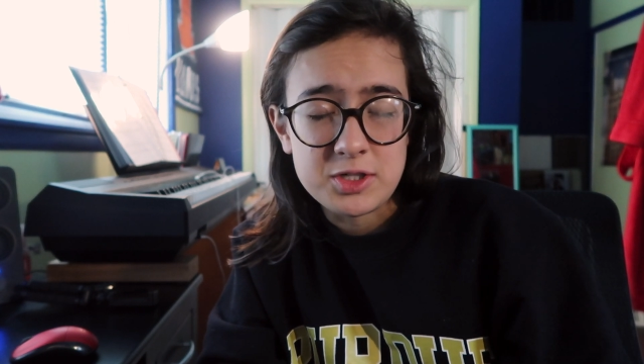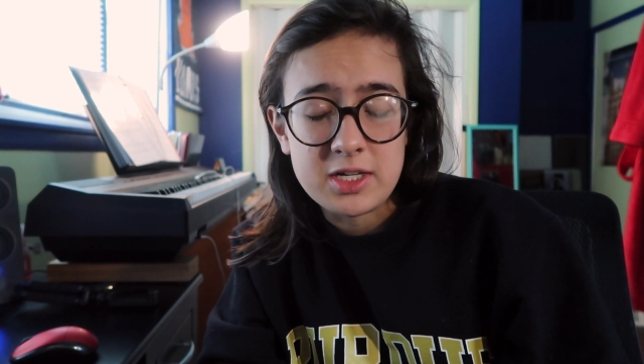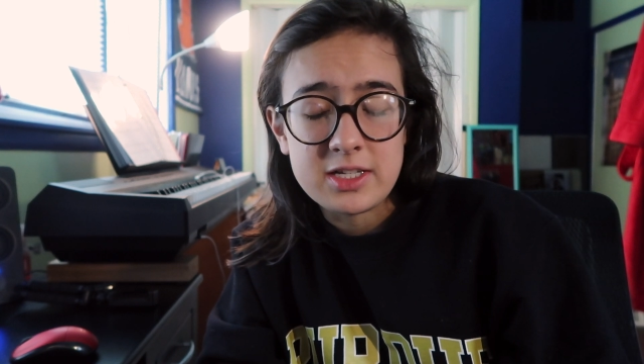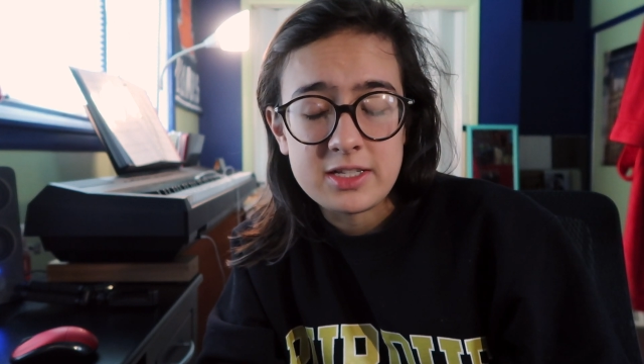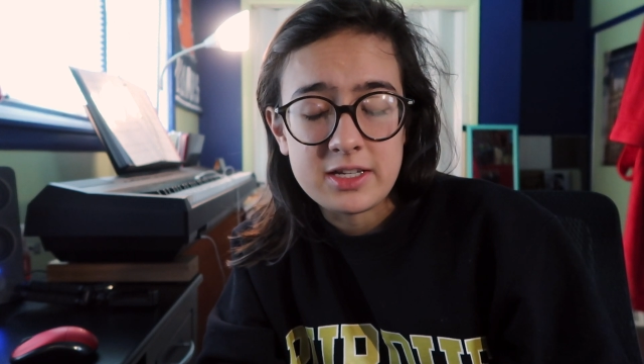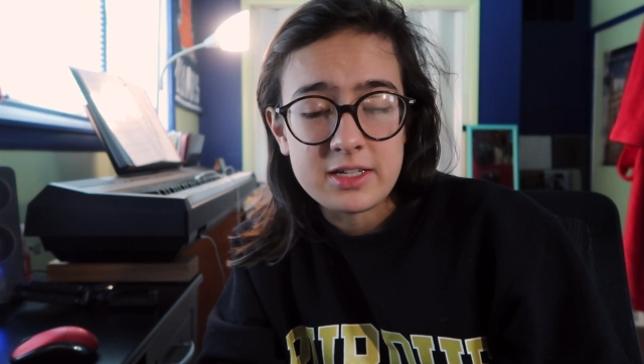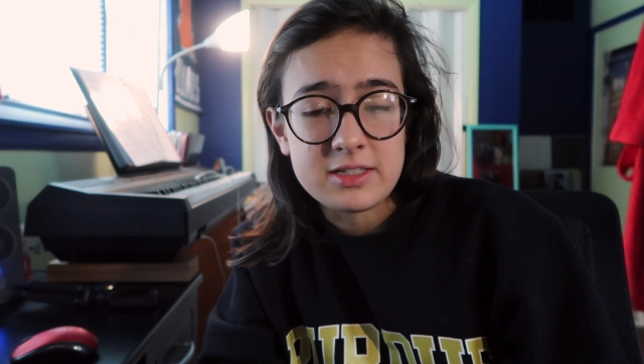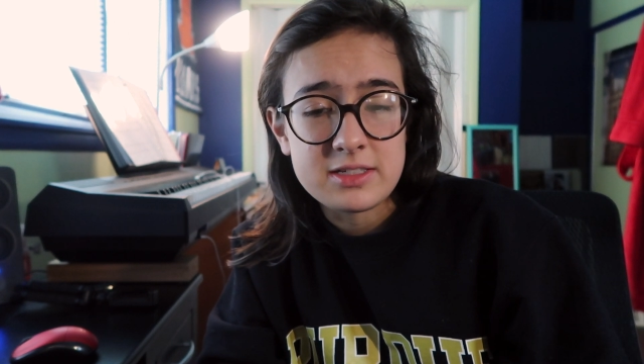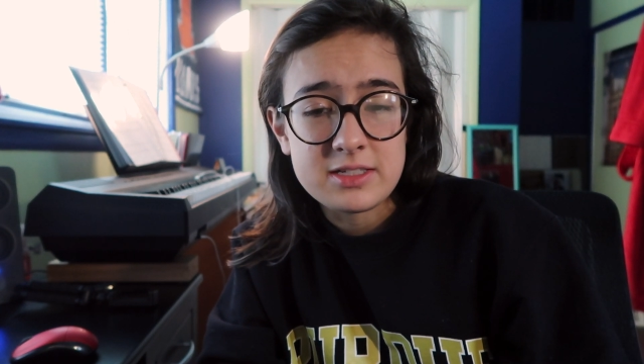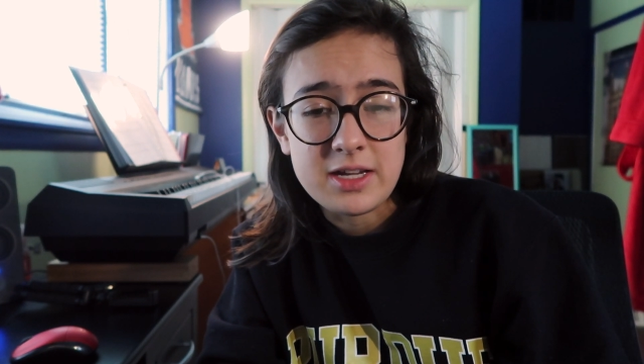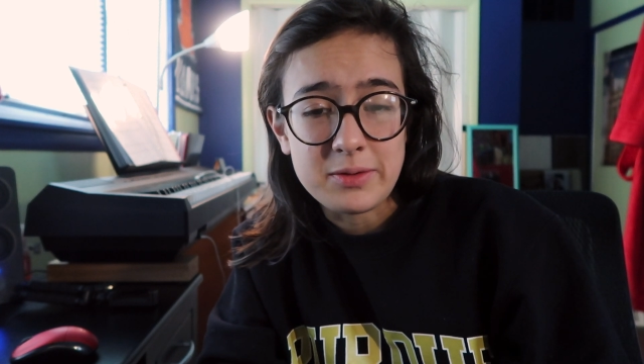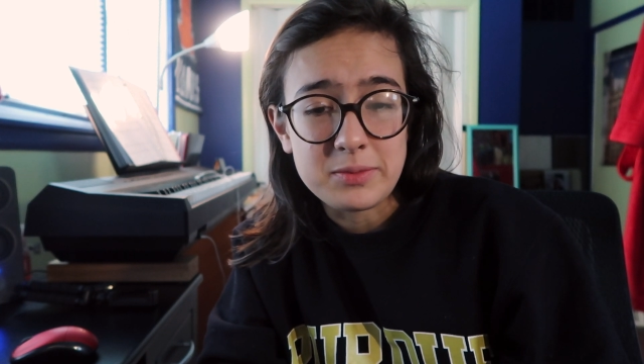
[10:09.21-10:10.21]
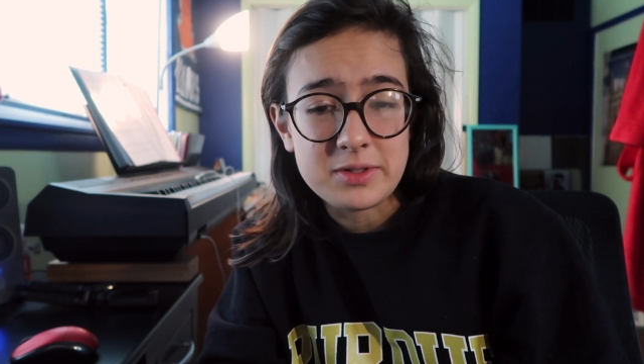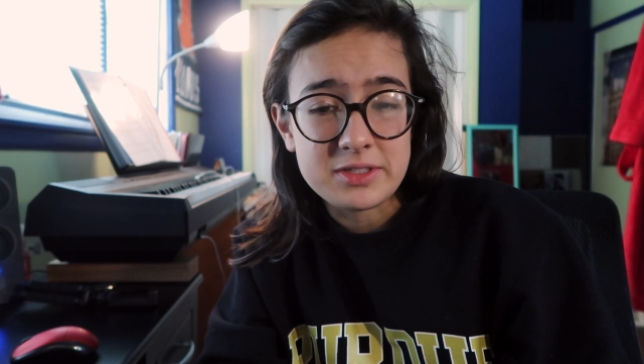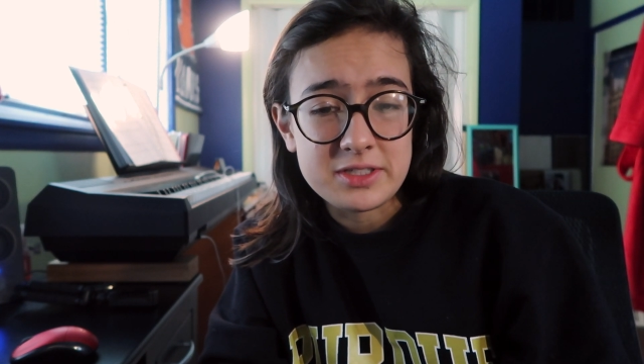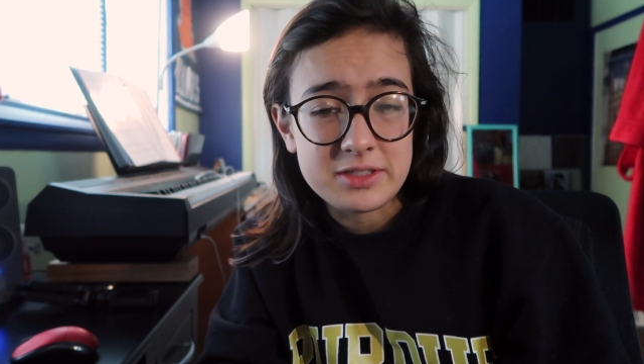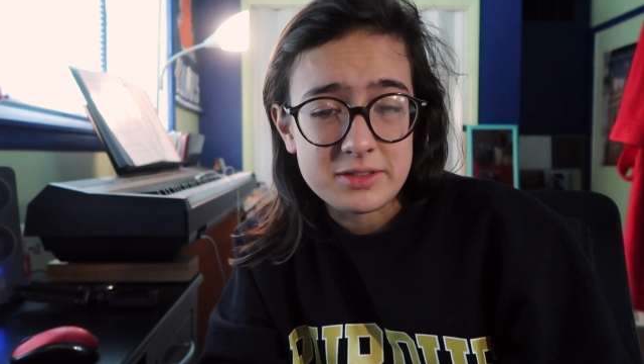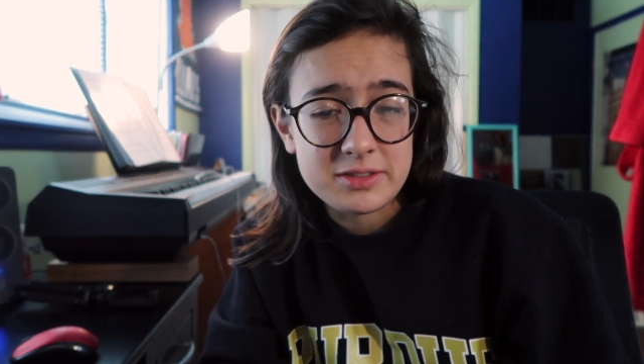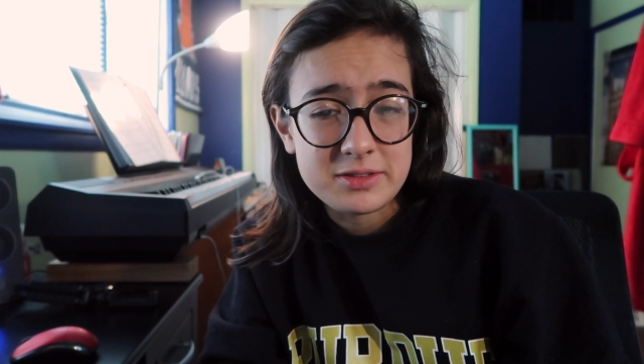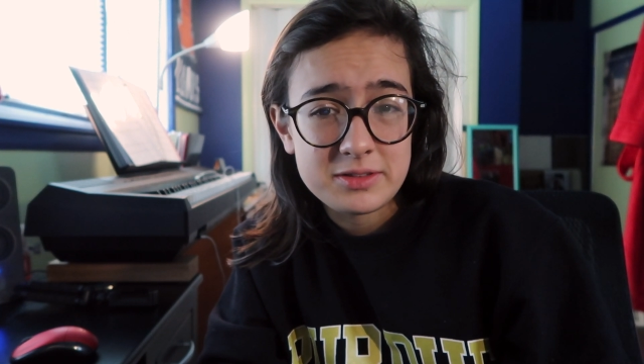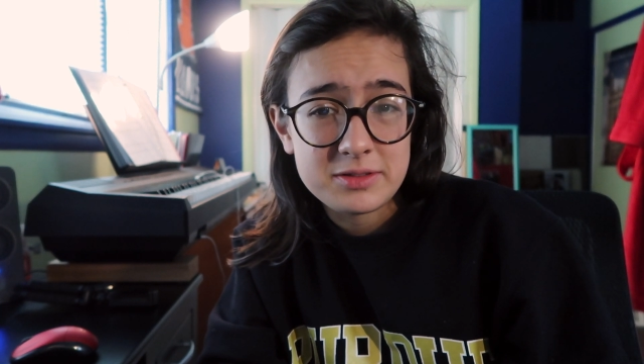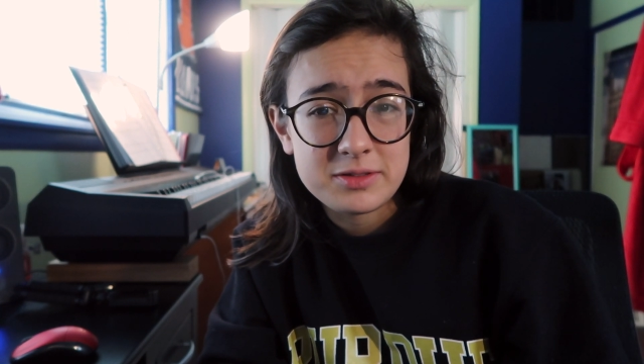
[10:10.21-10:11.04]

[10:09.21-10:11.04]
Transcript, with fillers: drained than I was in